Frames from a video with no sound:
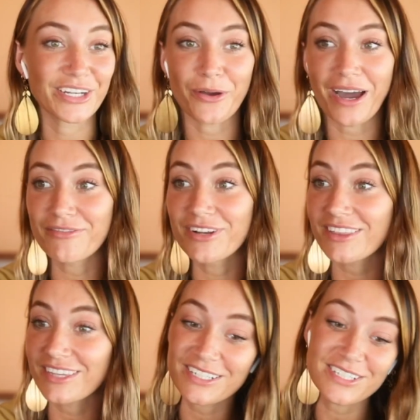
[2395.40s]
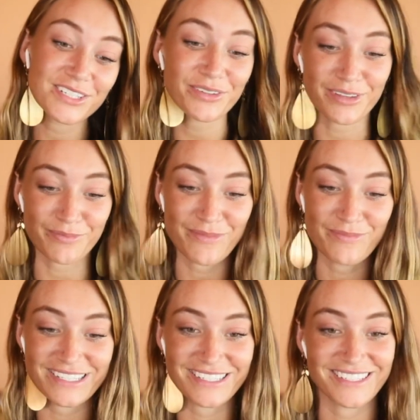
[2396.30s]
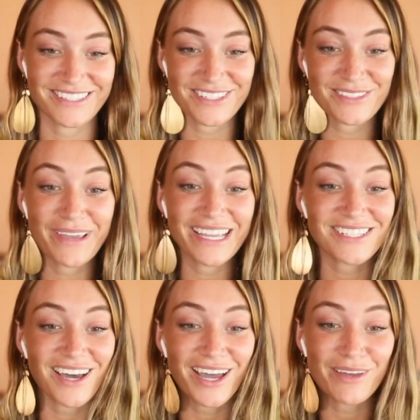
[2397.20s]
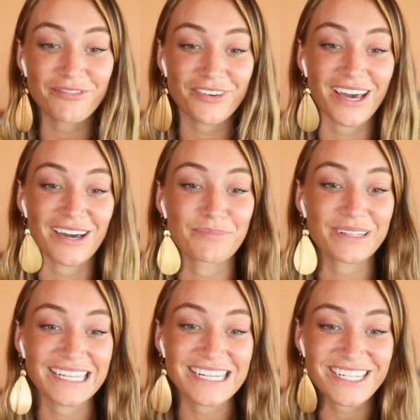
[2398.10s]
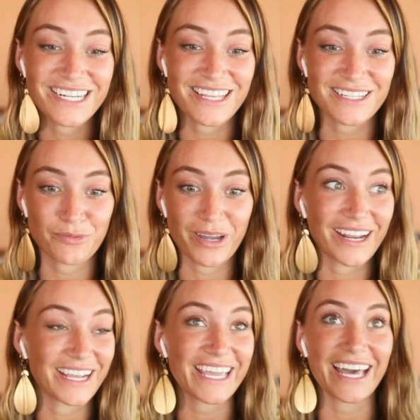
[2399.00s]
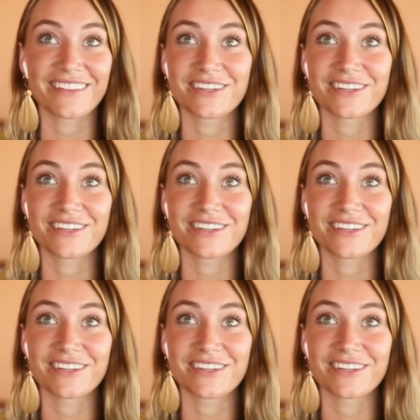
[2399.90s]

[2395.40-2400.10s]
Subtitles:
have nothing to do with my business, and just make time for that pleasure. That's when I get the